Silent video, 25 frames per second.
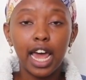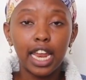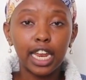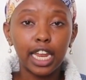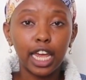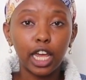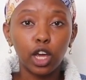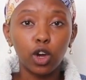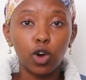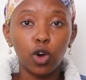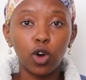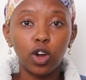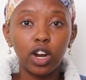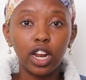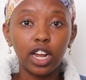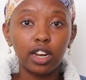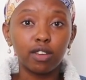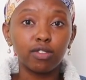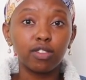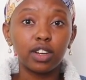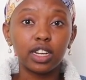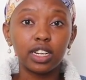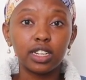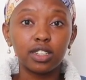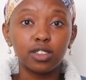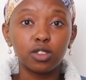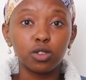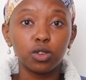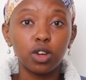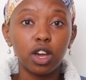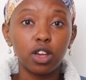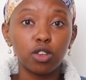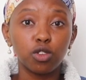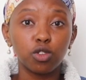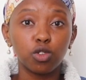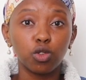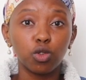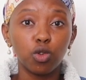Na iko Netflix, you
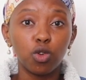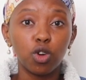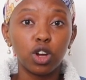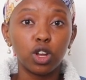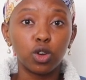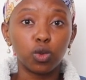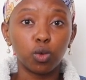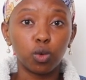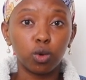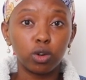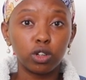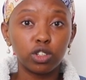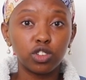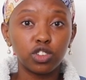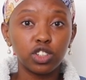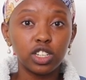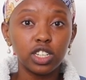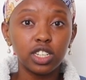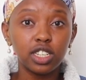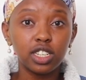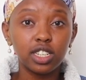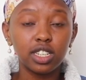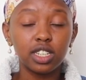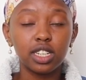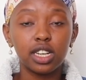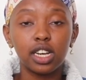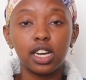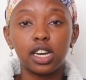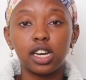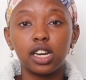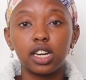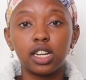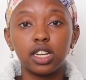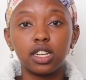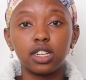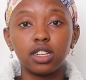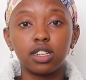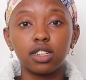guys should go and watch it,
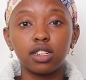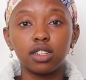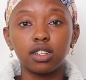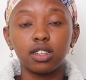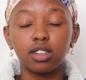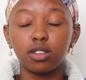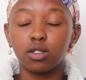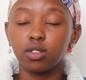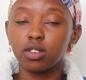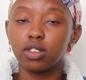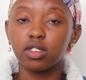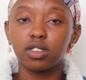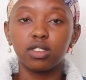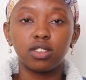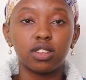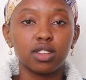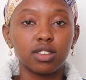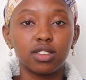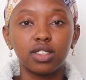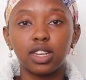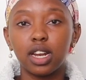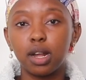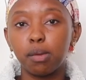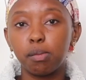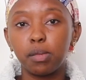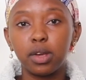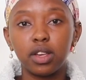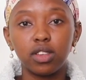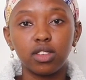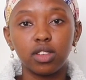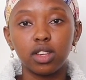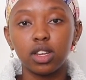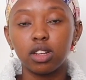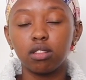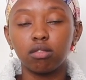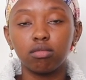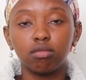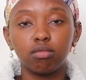and it is just an
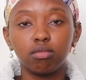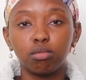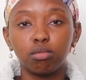amazing